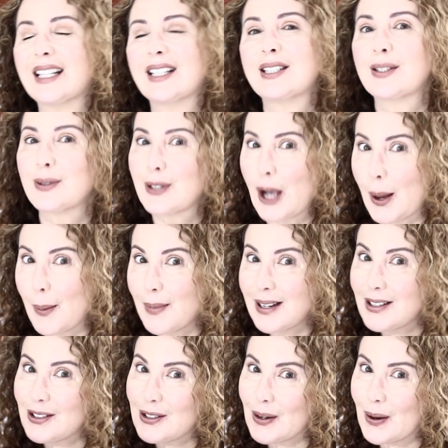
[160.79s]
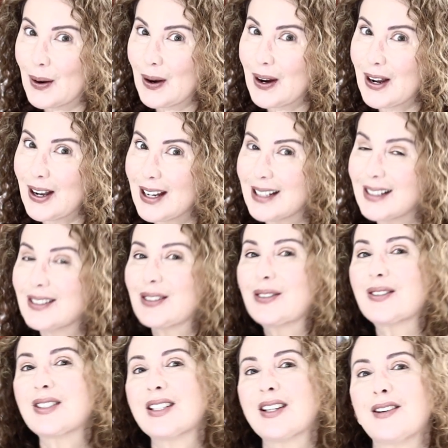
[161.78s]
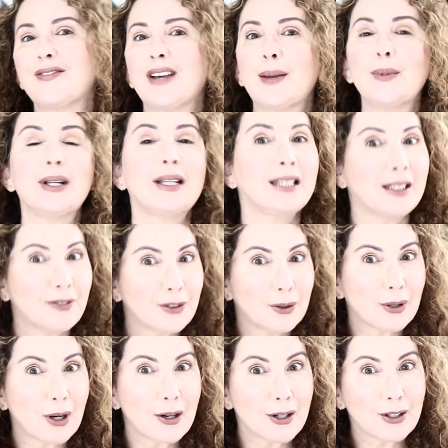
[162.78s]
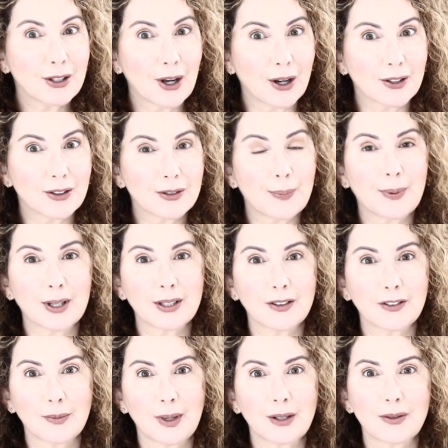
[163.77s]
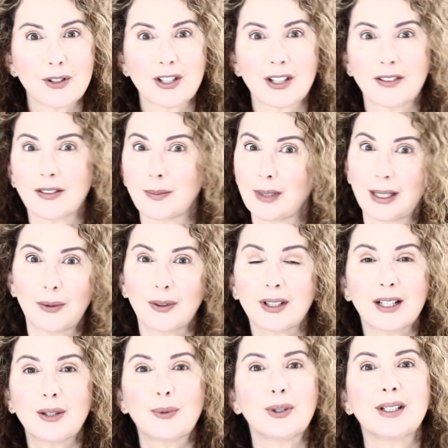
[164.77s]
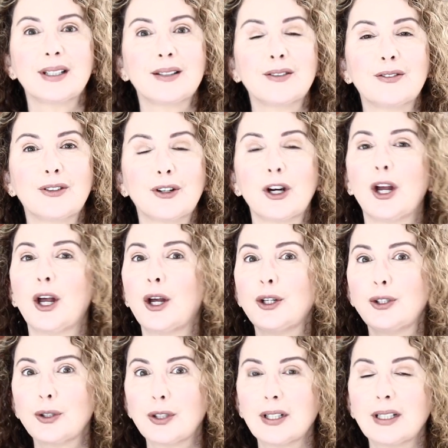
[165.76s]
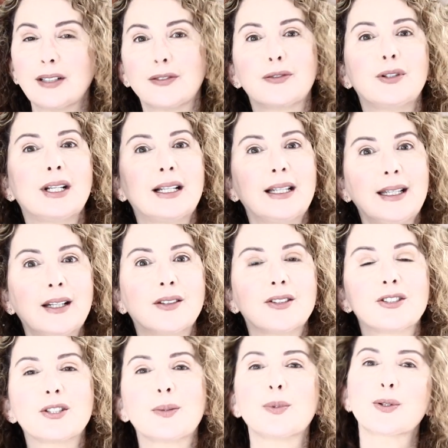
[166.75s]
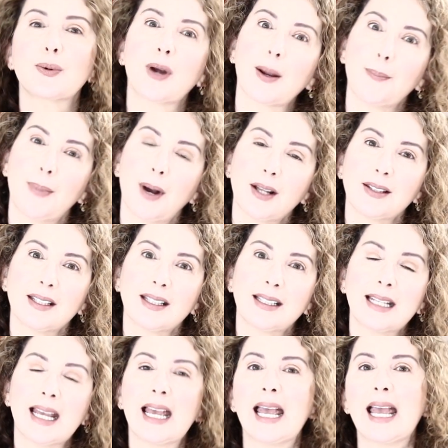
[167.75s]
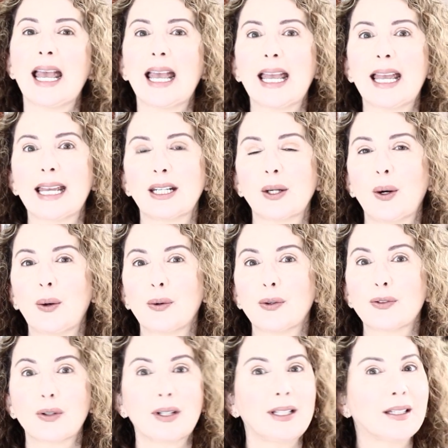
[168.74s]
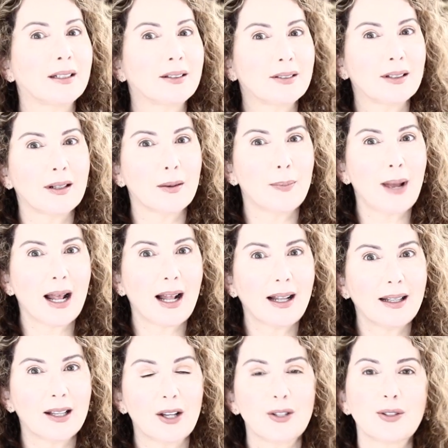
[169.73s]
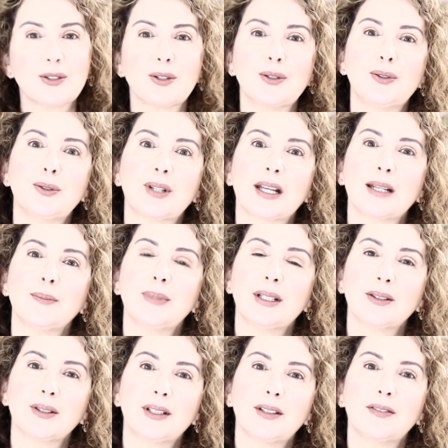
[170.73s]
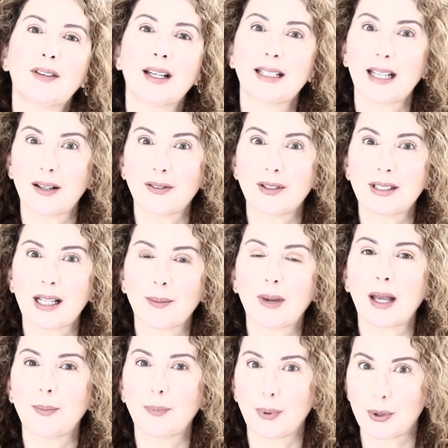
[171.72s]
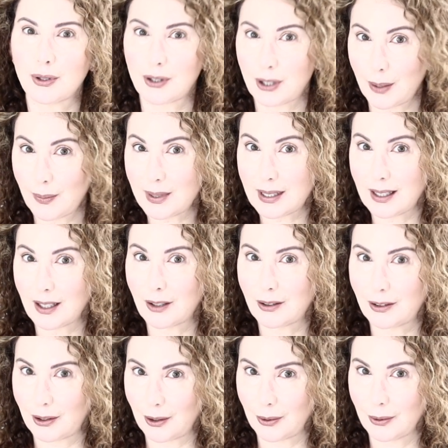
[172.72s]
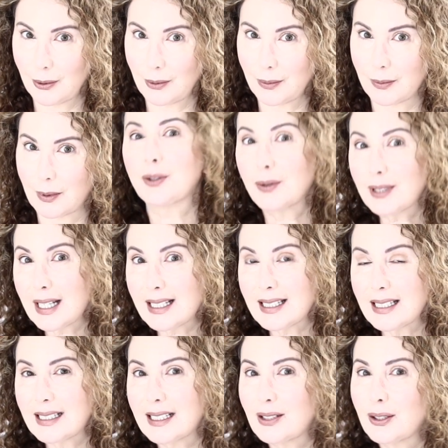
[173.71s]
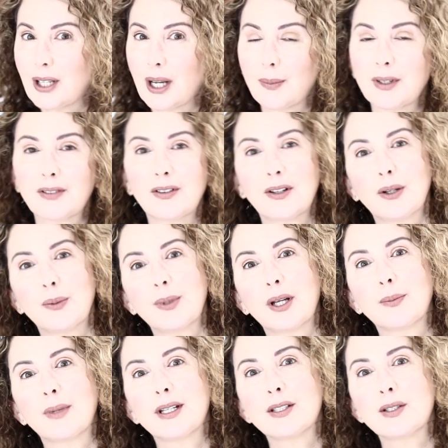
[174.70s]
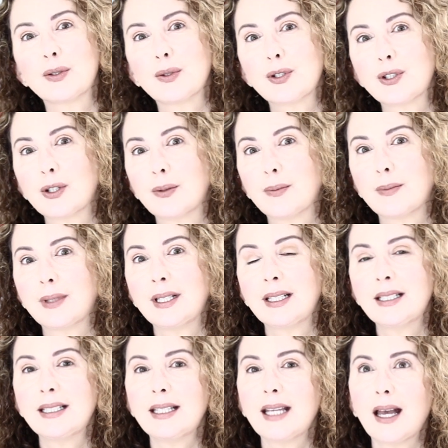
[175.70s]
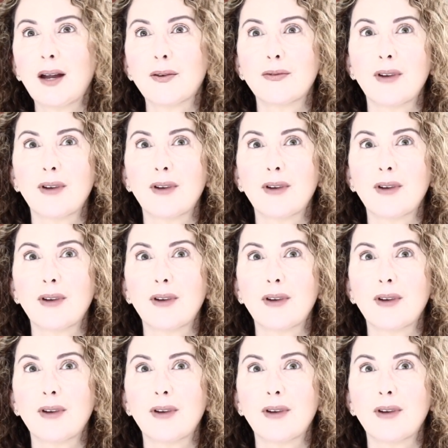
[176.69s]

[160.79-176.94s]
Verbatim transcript: So come and join the crochet family. If you are not part of my crochet family, what are you waiting for? Totally free. Click on the subscribe button and also click on the little bell so you can be notified every time I post something new. Don't hesitate to come and follow me on my social media.